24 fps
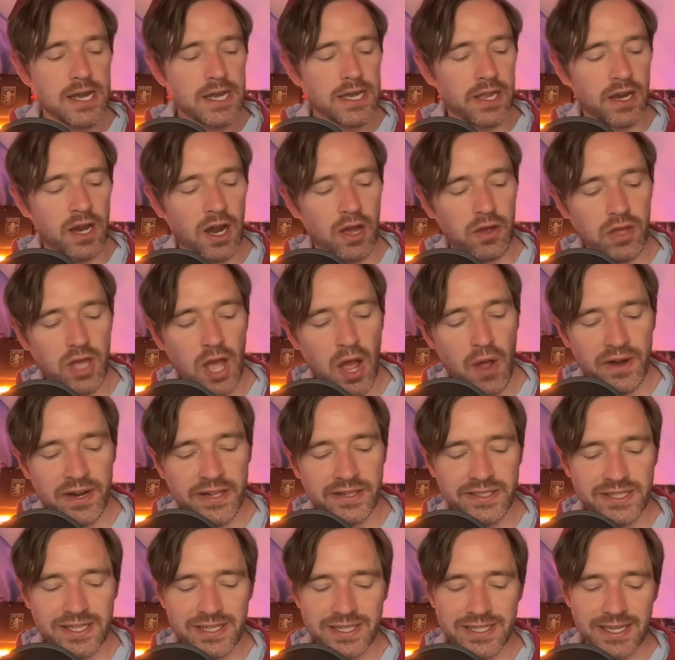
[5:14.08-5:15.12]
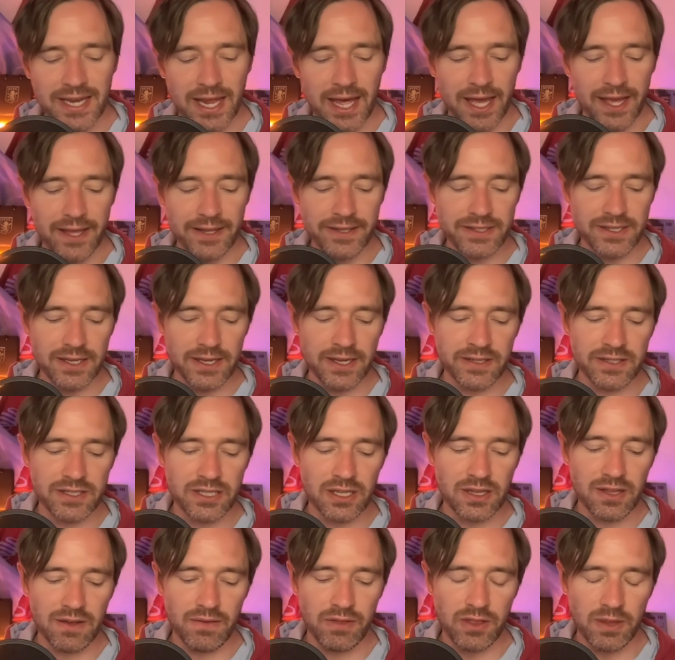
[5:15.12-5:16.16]
You know, going into
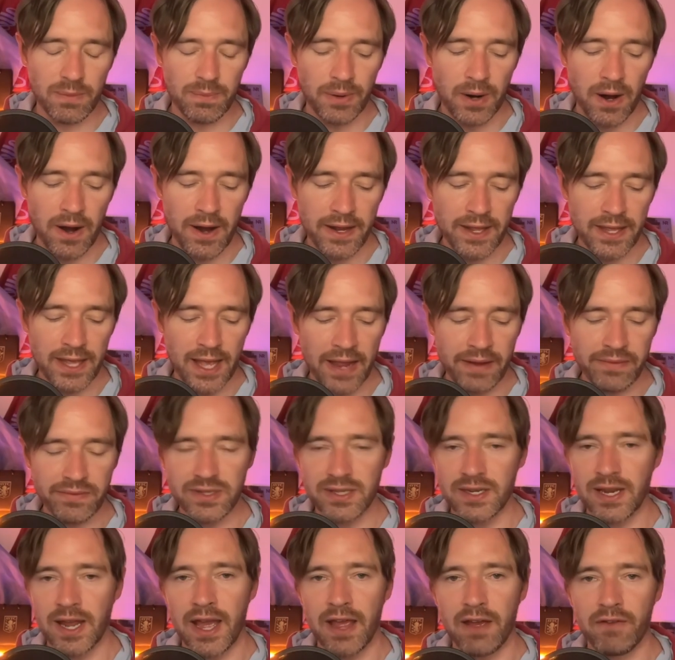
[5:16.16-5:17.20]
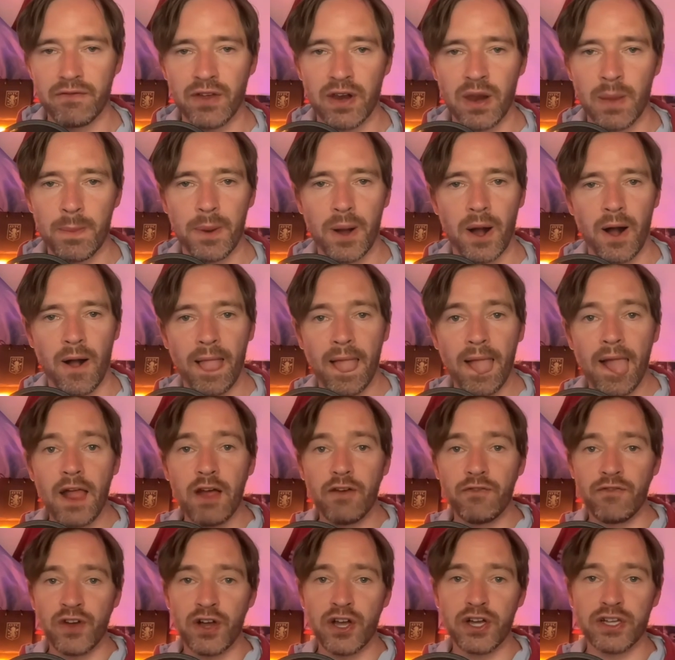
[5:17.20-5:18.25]
the Brighton game today at Villa Park,
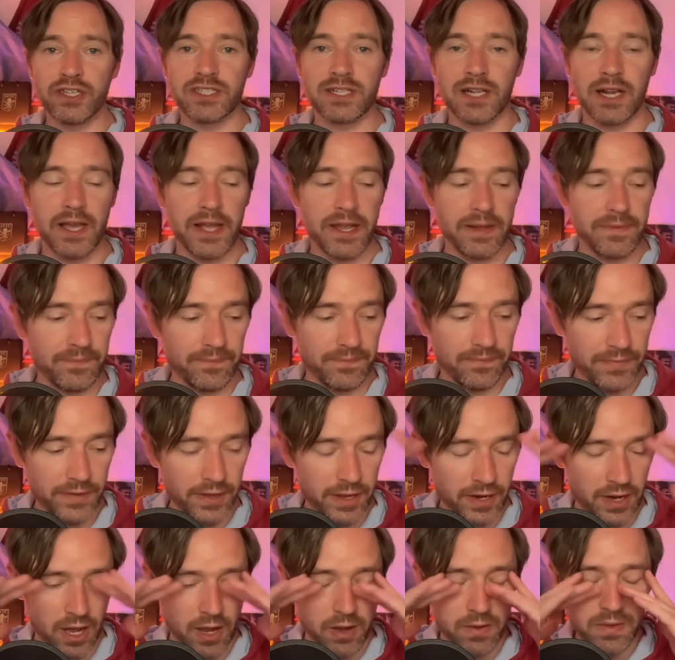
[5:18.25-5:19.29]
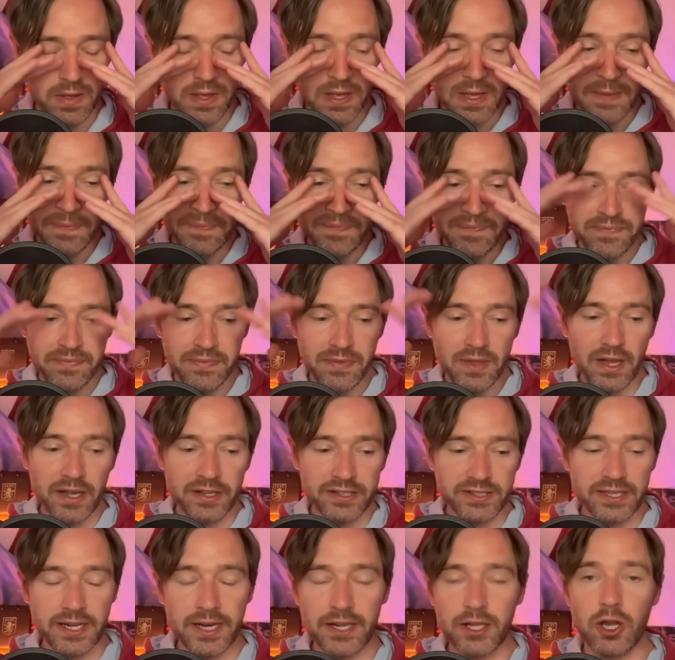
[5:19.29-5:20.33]
firstly, you know, I
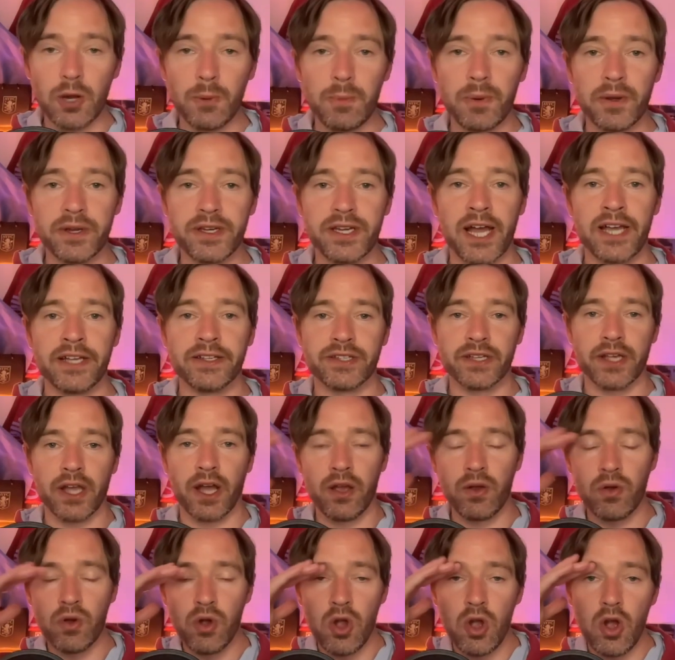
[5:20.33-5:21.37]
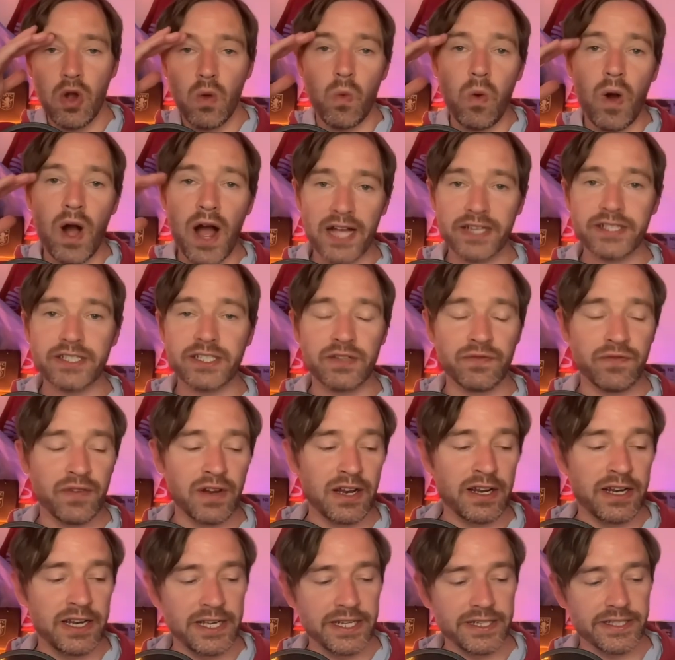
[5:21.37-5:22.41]
said a couple of days ago, what Aston
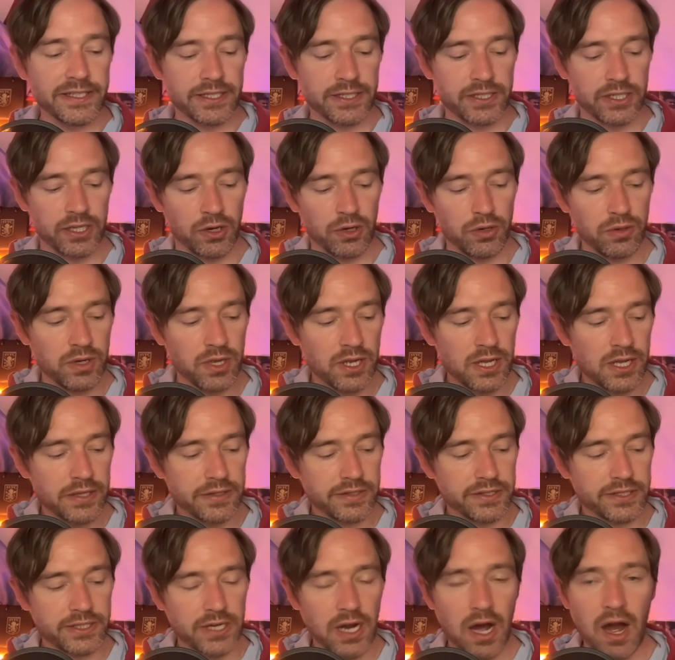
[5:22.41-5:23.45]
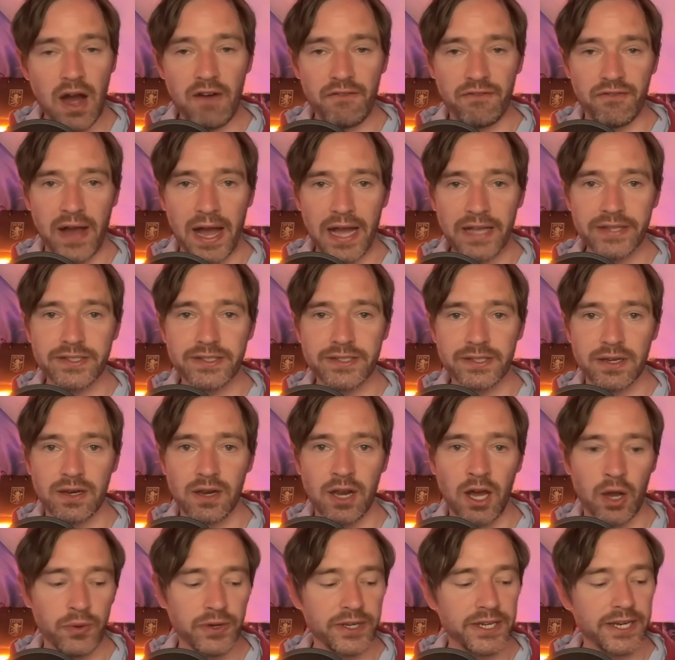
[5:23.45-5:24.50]
Villa need to do, start fast,
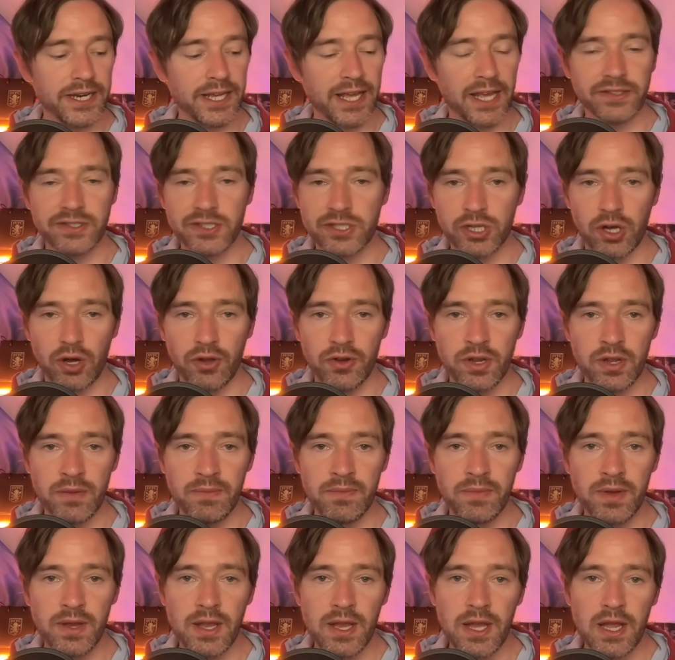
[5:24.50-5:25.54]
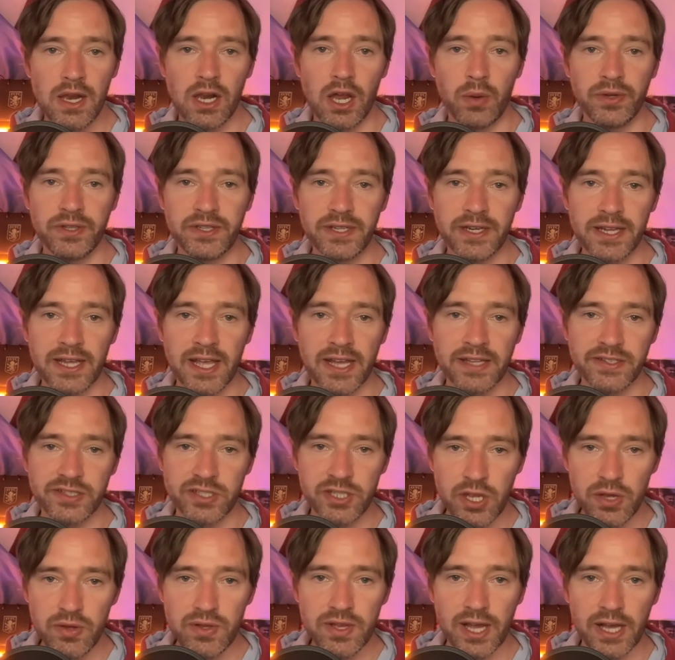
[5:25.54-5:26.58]
like we did against Tottenham, like we did against
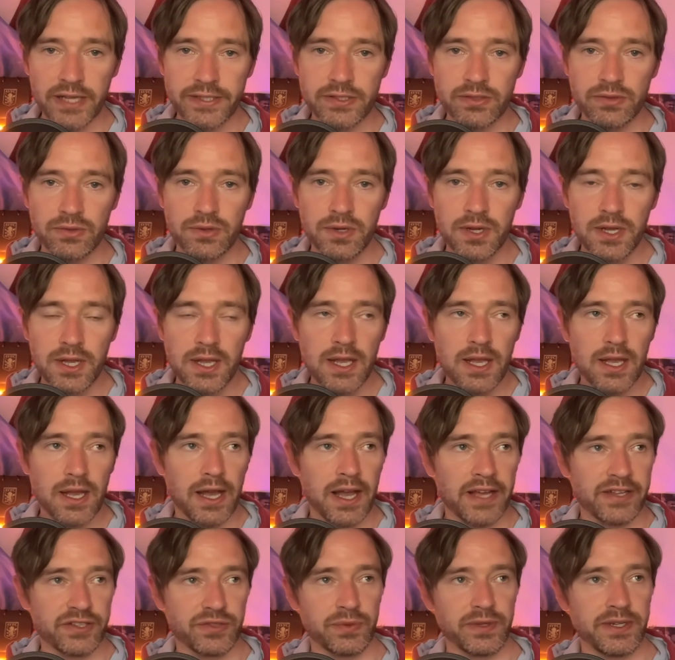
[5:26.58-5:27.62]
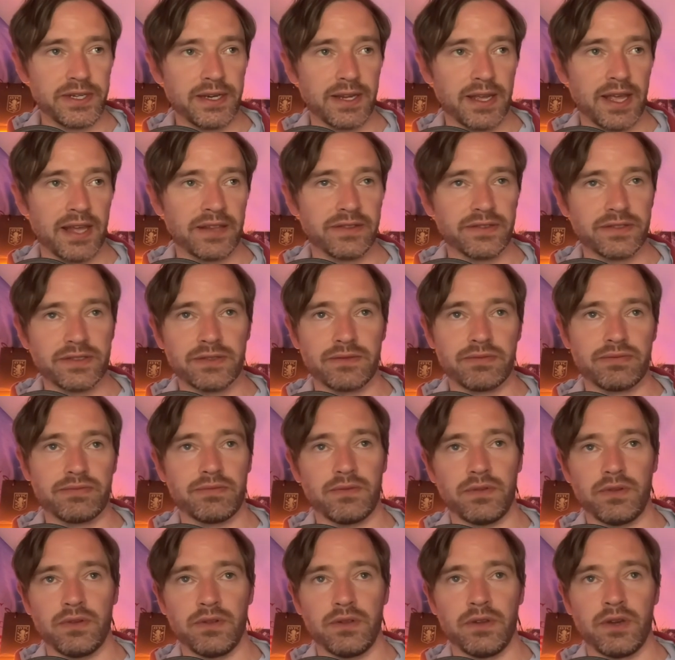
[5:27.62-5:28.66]
Newcastle, as we did against,
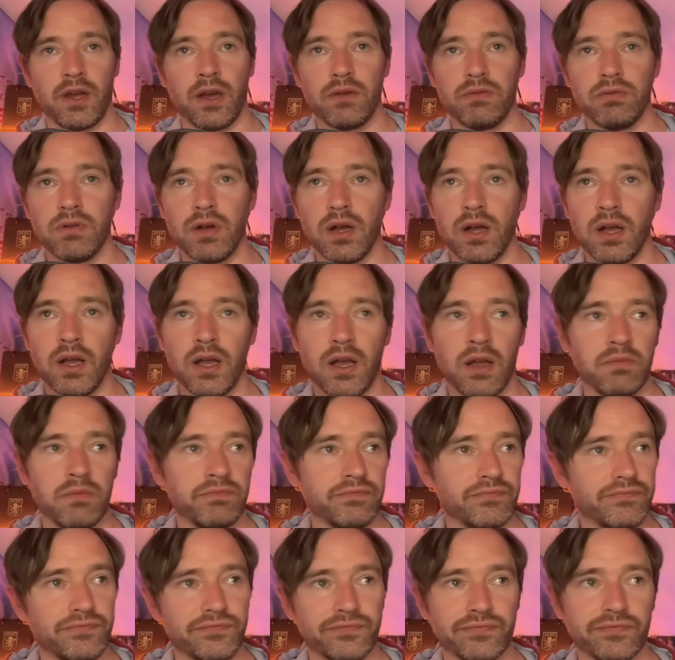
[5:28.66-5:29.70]
you know,